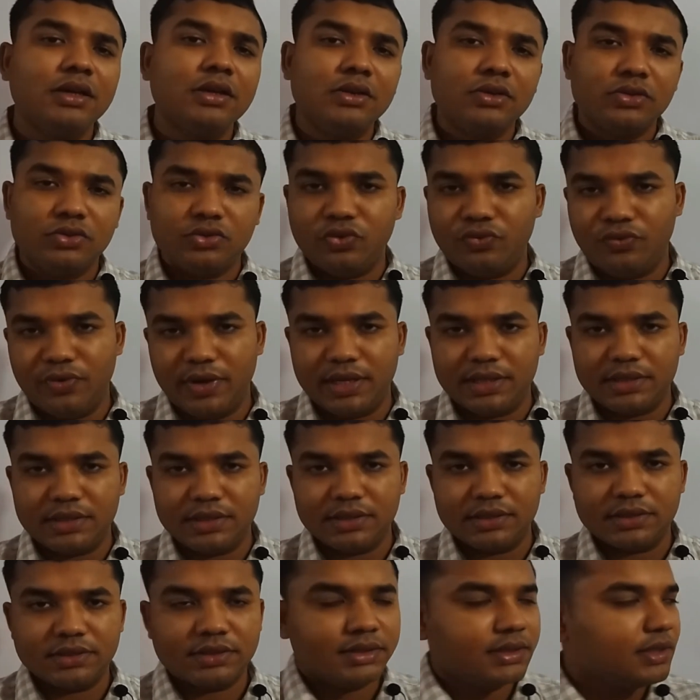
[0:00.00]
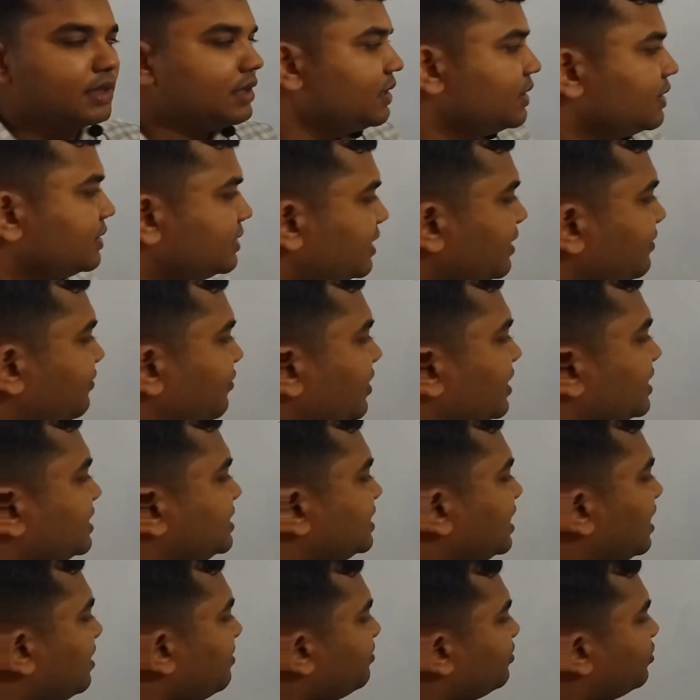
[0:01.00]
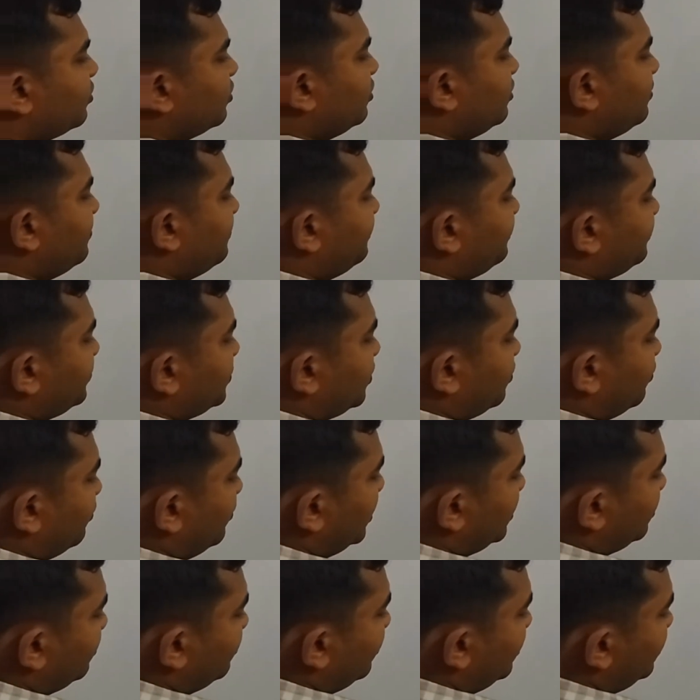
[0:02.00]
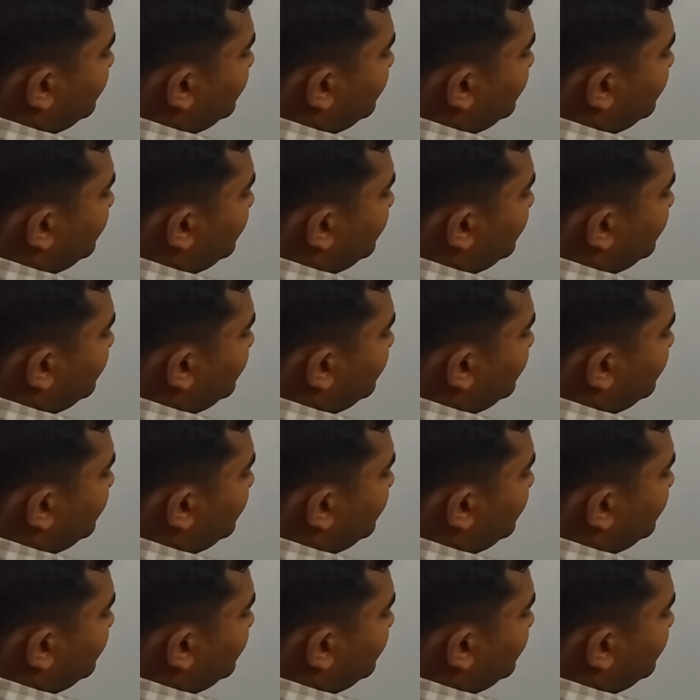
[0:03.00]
two vectors. Say for example, we're going